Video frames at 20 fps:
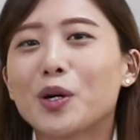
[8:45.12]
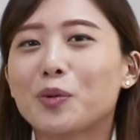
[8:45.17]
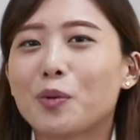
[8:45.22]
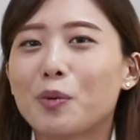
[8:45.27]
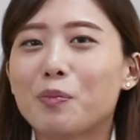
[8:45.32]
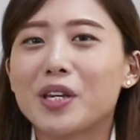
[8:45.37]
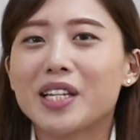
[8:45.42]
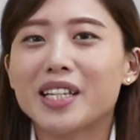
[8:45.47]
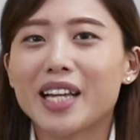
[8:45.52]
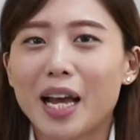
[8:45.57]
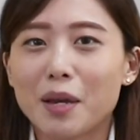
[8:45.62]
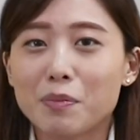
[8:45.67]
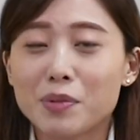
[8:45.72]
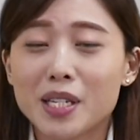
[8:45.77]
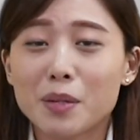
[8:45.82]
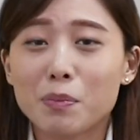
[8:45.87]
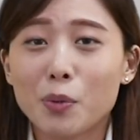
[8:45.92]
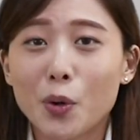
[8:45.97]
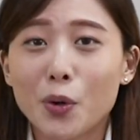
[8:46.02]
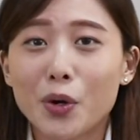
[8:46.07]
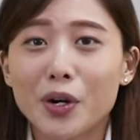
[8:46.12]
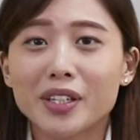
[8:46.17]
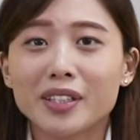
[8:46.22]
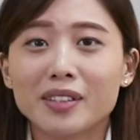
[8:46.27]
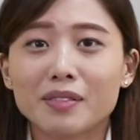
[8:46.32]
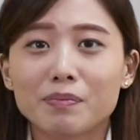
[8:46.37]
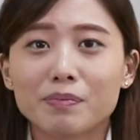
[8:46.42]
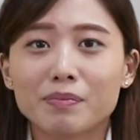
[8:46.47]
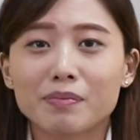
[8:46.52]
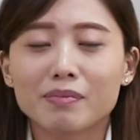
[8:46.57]
one will be Type-C
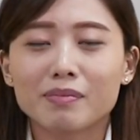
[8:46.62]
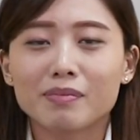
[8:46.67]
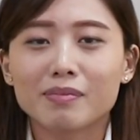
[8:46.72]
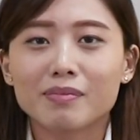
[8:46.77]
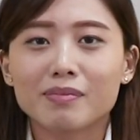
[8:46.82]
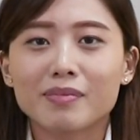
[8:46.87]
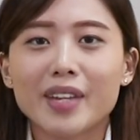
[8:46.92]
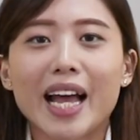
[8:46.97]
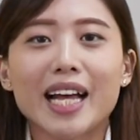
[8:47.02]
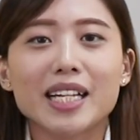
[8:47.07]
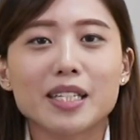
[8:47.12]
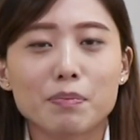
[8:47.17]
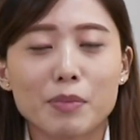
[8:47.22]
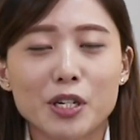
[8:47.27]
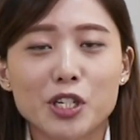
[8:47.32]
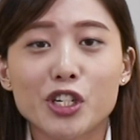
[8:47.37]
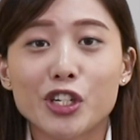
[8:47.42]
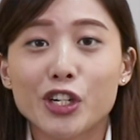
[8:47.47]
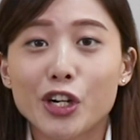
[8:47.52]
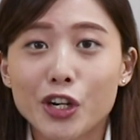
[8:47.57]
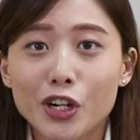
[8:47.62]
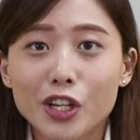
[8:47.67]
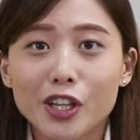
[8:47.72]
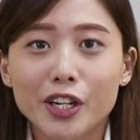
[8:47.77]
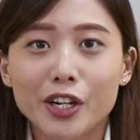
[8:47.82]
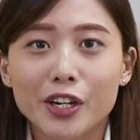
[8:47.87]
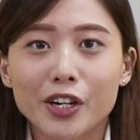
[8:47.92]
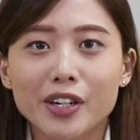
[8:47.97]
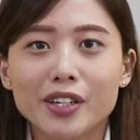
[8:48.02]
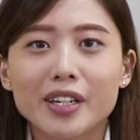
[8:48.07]
port. As mentioned
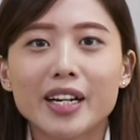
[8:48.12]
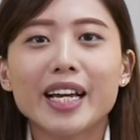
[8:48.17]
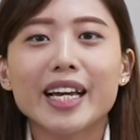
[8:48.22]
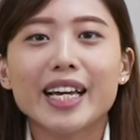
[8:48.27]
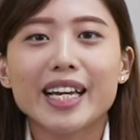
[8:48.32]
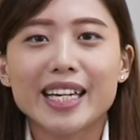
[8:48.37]
earlier,